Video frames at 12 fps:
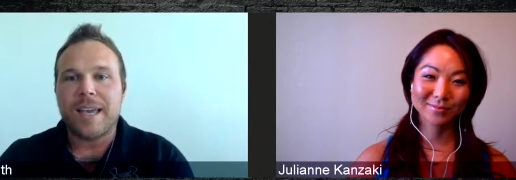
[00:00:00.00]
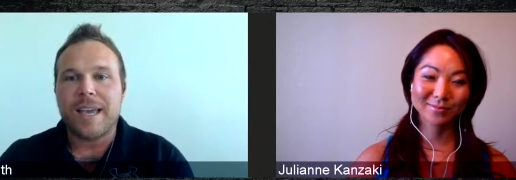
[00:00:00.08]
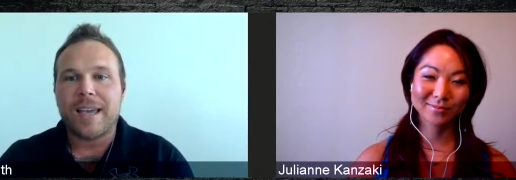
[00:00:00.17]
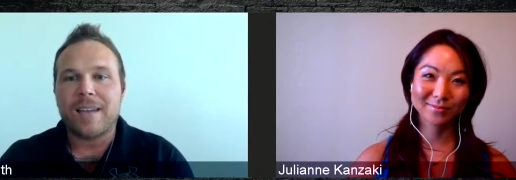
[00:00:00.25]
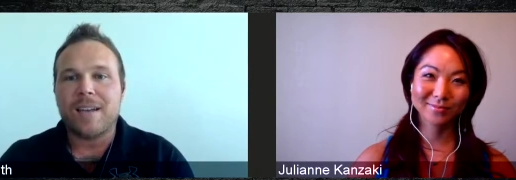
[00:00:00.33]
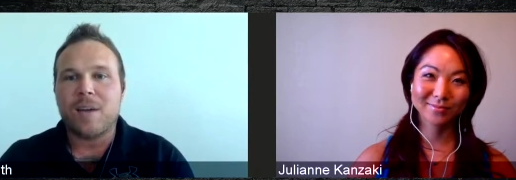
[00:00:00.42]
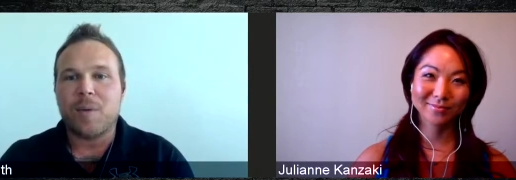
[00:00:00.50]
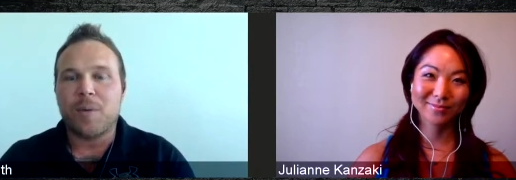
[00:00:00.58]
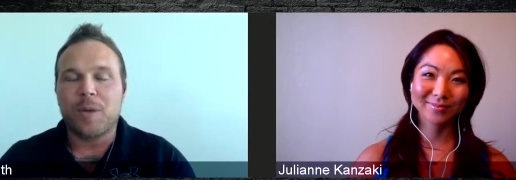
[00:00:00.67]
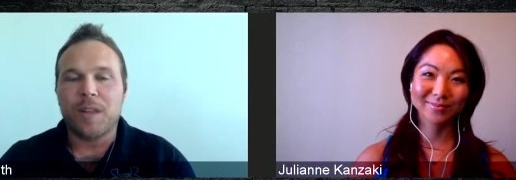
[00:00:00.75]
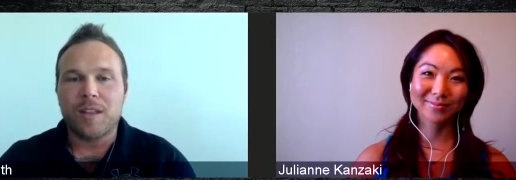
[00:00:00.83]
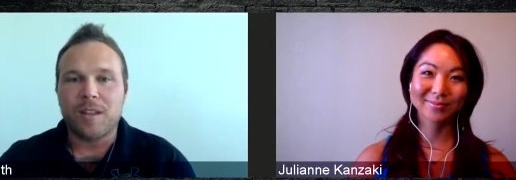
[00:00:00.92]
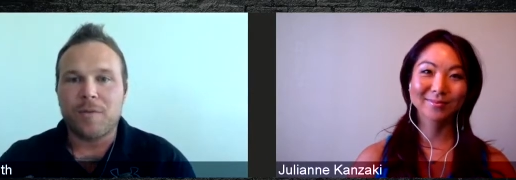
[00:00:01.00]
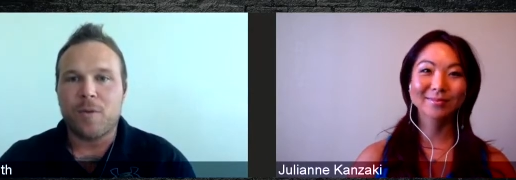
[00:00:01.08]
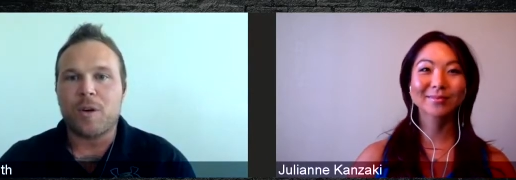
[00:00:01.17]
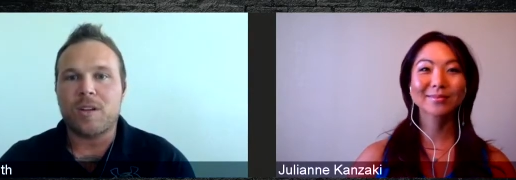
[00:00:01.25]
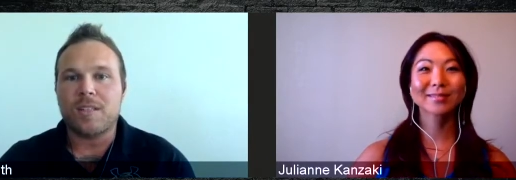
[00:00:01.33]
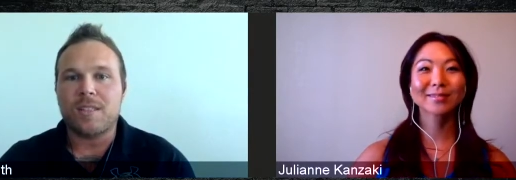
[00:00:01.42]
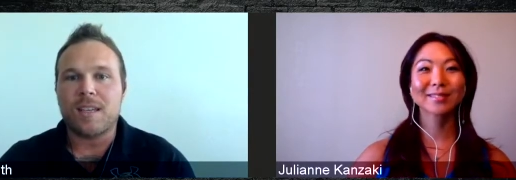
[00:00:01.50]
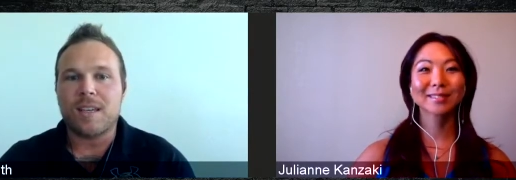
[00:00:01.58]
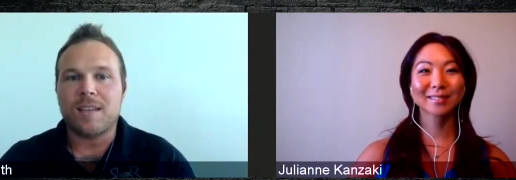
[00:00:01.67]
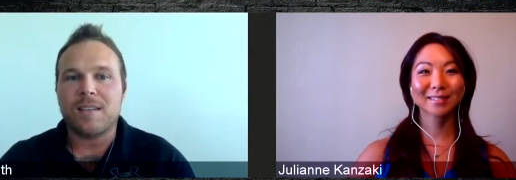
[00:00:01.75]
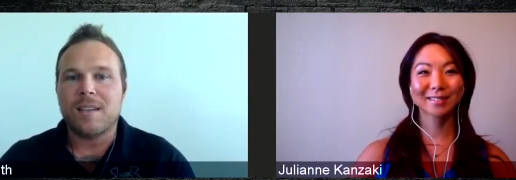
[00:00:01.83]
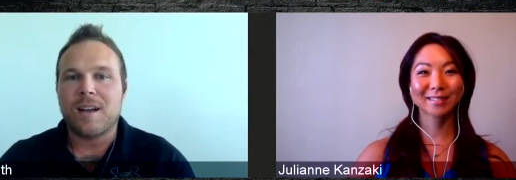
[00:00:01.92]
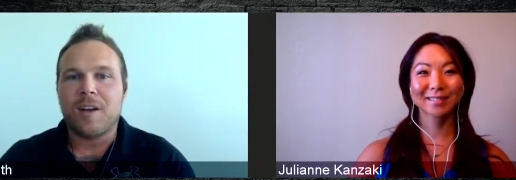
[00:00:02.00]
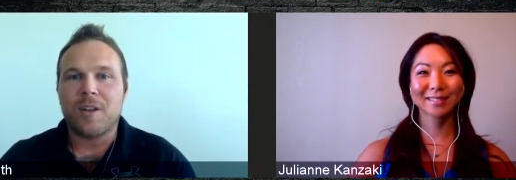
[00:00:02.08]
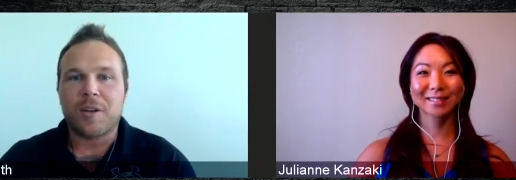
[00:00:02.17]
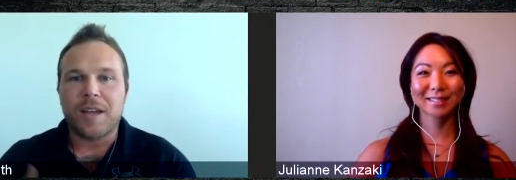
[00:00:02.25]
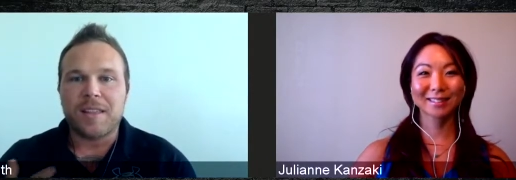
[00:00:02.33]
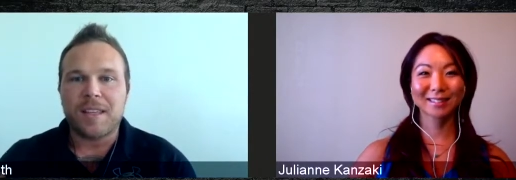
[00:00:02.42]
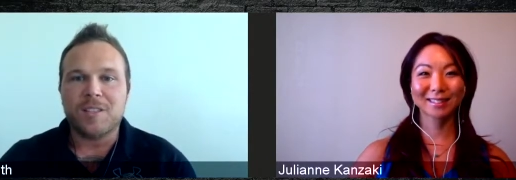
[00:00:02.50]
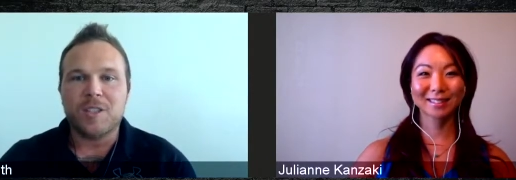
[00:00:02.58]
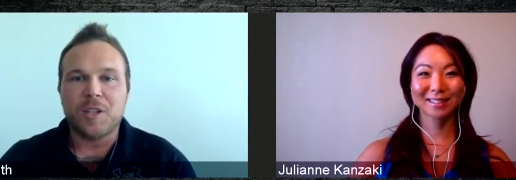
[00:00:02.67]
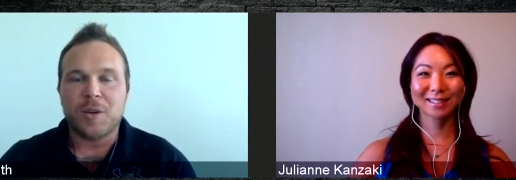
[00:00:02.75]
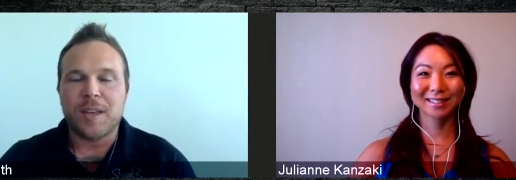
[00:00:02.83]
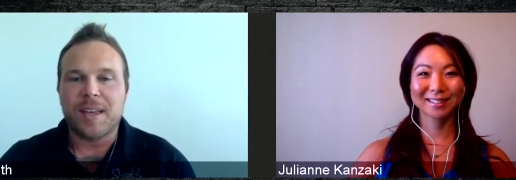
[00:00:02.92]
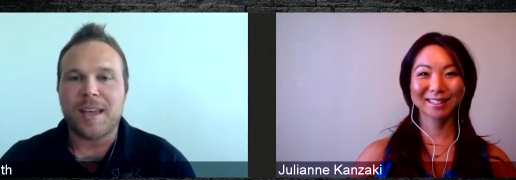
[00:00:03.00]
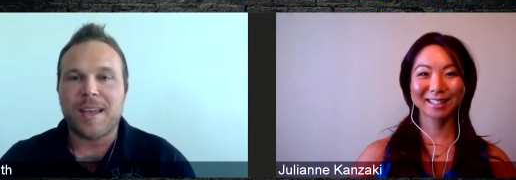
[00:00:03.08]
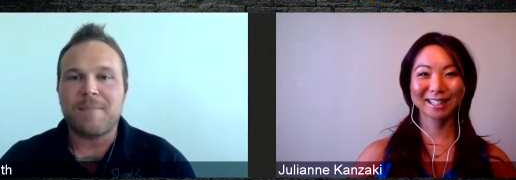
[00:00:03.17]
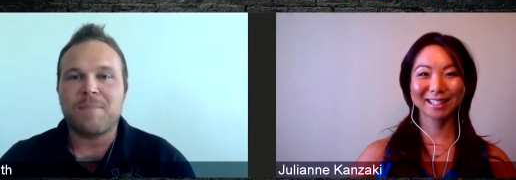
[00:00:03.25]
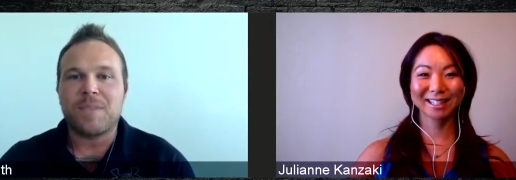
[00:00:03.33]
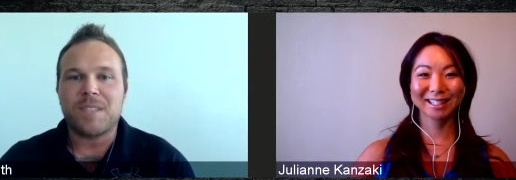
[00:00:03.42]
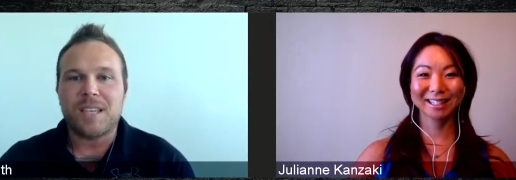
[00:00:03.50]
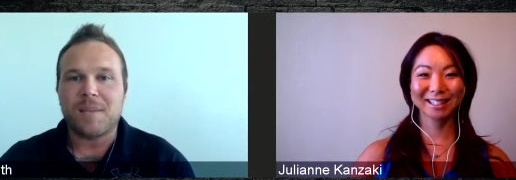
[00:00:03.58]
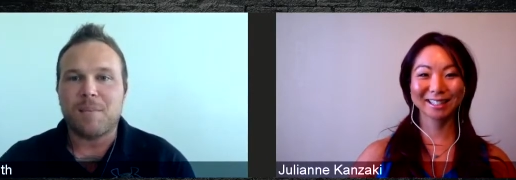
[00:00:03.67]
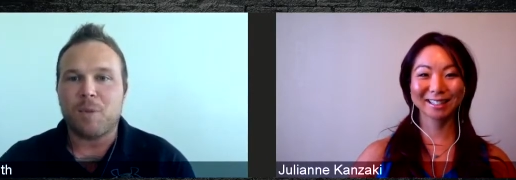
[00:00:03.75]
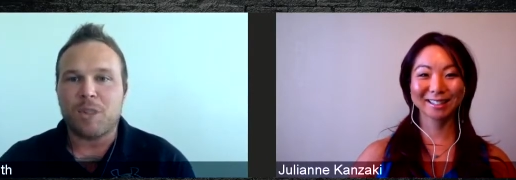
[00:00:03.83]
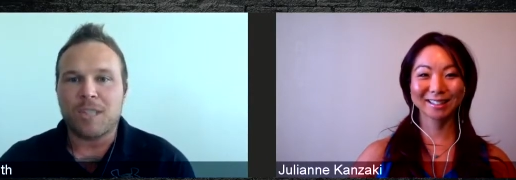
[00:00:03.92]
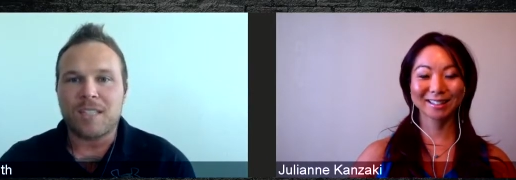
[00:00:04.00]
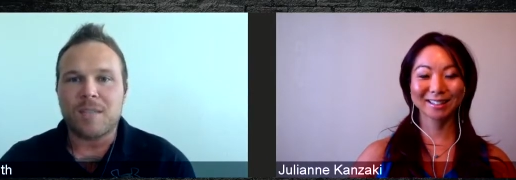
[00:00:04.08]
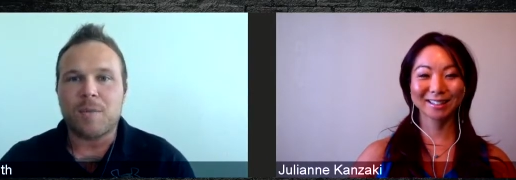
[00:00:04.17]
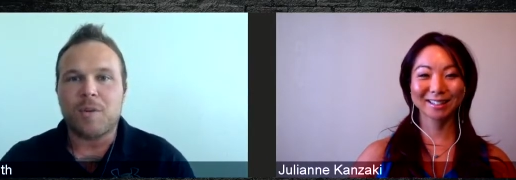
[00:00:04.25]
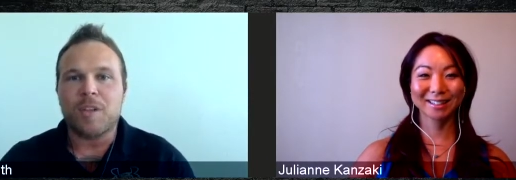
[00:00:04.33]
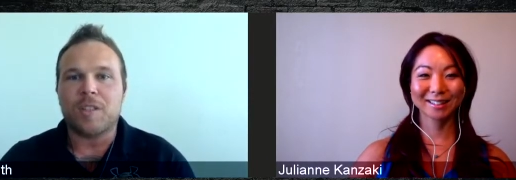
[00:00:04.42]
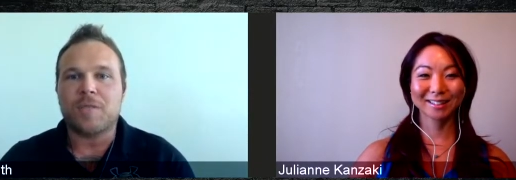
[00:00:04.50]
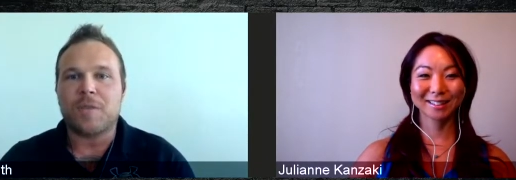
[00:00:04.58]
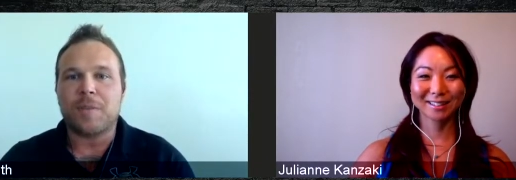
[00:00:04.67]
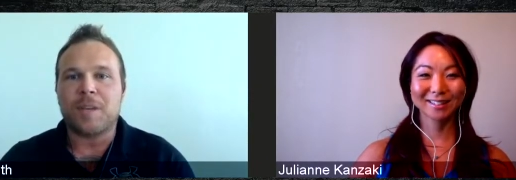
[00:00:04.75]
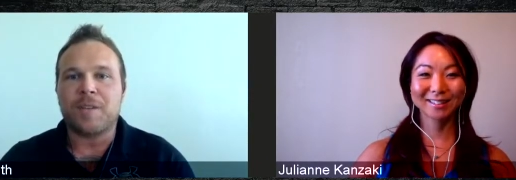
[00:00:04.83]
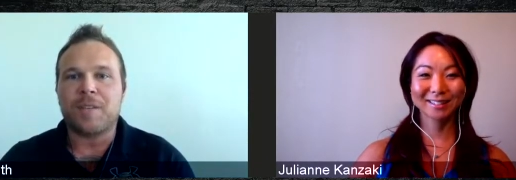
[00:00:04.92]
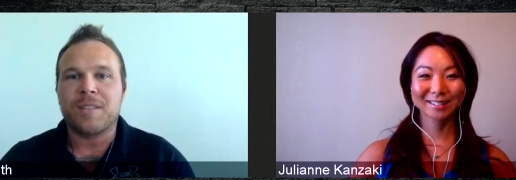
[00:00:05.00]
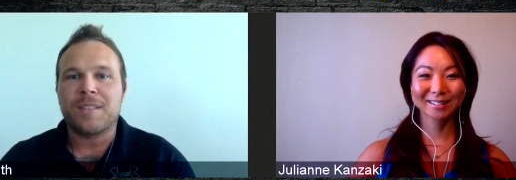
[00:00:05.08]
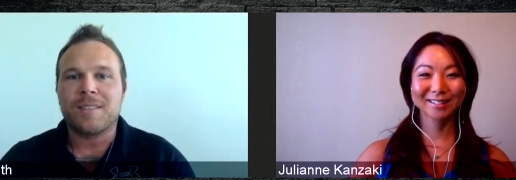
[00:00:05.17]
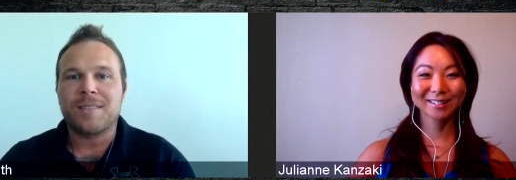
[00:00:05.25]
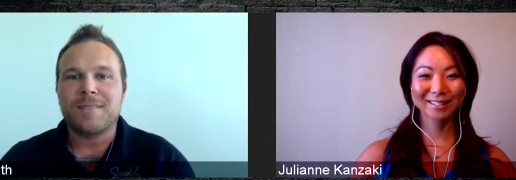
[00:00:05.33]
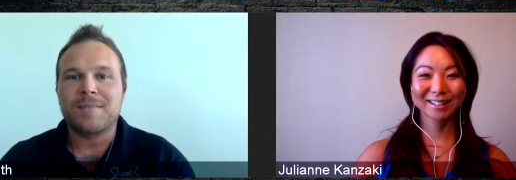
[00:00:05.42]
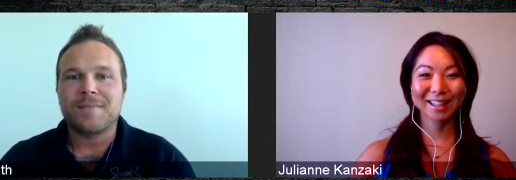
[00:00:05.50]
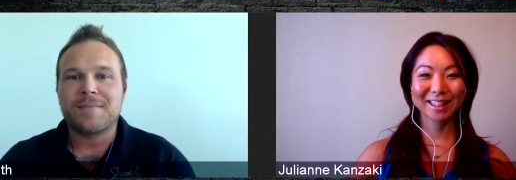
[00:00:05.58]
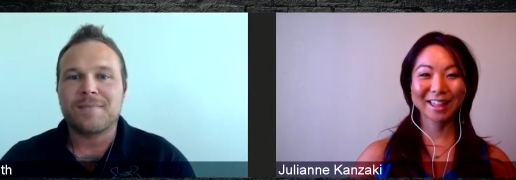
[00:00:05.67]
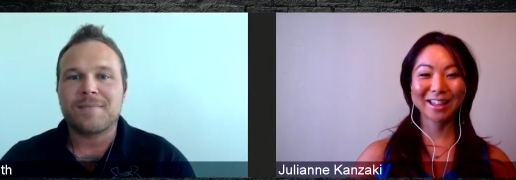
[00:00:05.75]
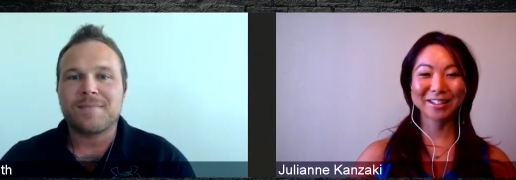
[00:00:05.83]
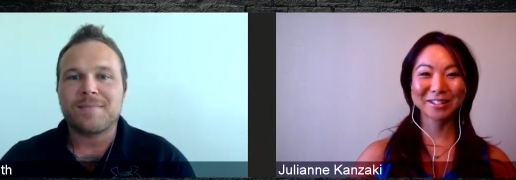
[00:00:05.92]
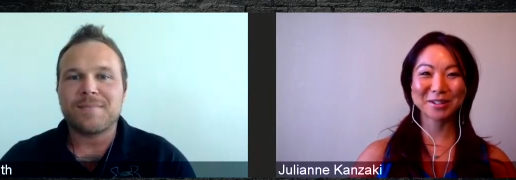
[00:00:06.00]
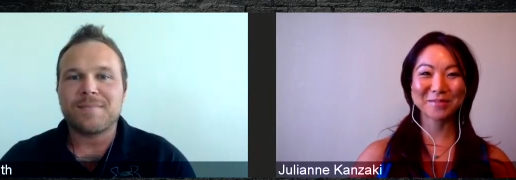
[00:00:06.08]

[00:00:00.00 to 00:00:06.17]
Speaker 1: and uh, we really look forward to seeing all the great things you're doing and seeing more testimonials from you.
Speaker 2: Thank you so